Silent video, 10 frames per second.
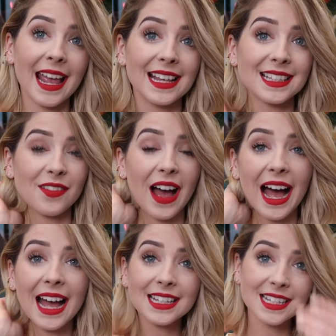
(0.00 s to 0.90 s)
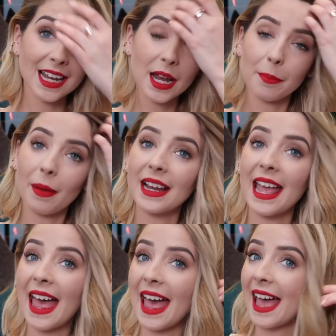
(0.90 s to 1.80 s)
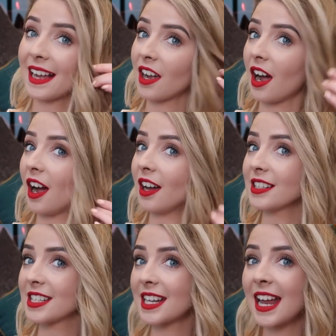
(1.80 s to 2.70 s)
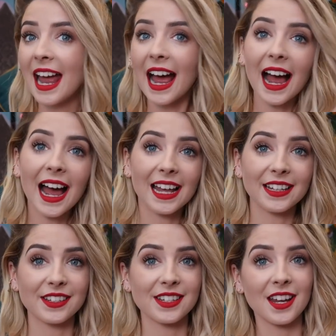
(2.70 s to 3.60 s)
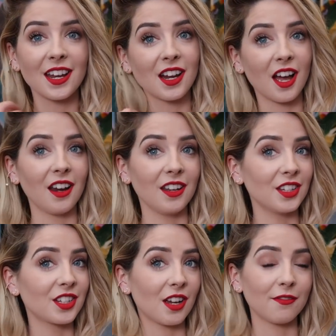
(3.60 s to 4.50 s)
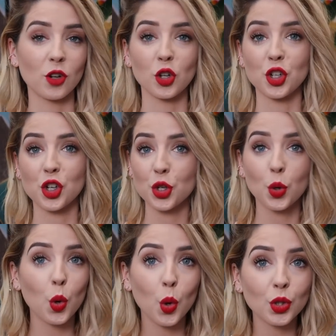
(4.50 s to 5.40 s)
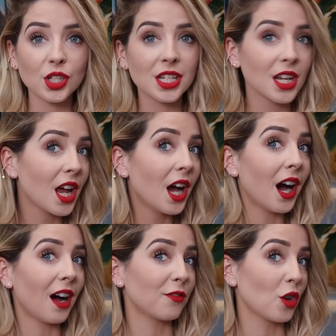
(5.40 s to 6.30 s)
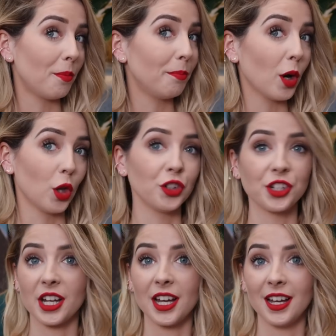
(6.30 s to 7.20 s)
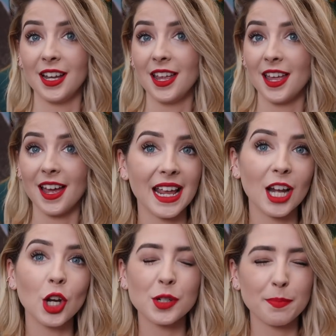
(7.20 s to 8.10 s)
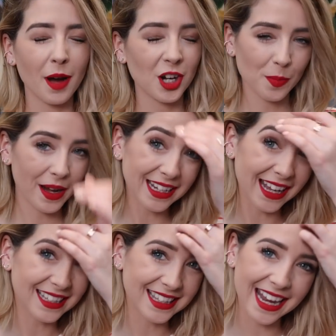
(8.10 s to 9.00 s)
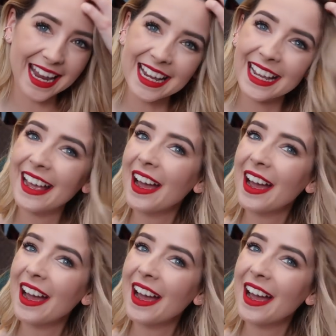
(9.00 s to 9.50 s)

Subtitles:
is I've had my hair cut and coloured. I've gone short, I've gone blonder. It looked much better yesterday